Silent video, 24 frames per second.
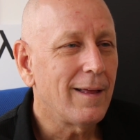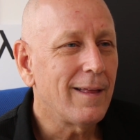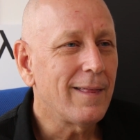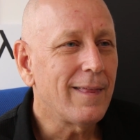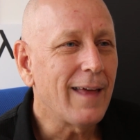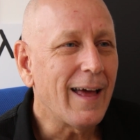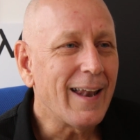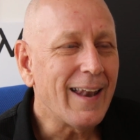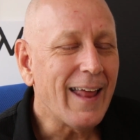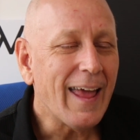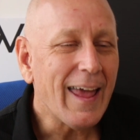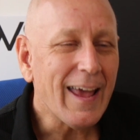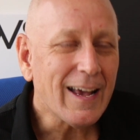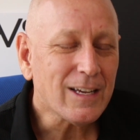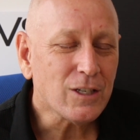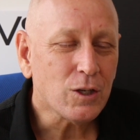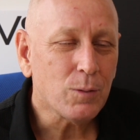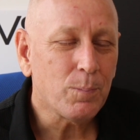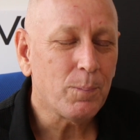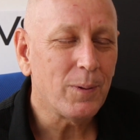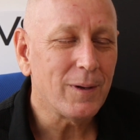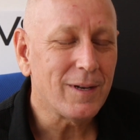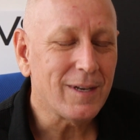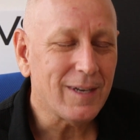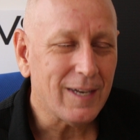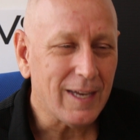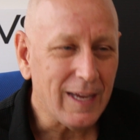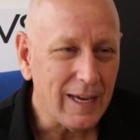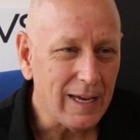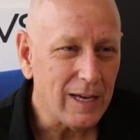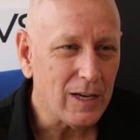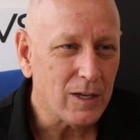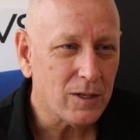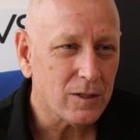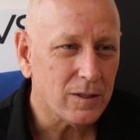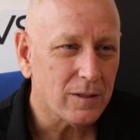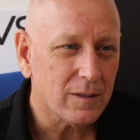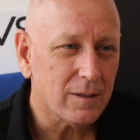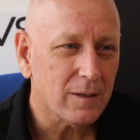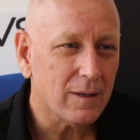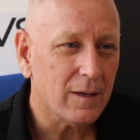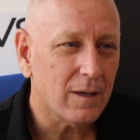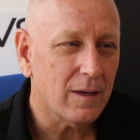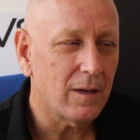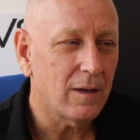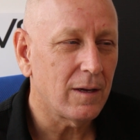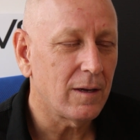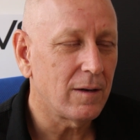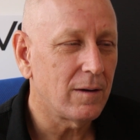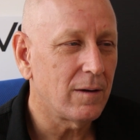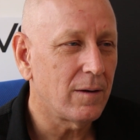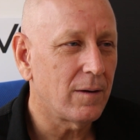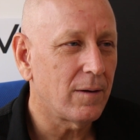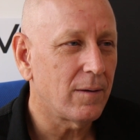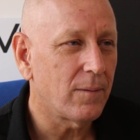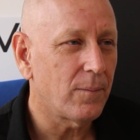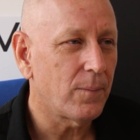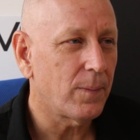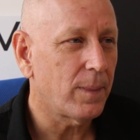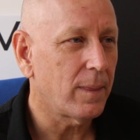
that expertise can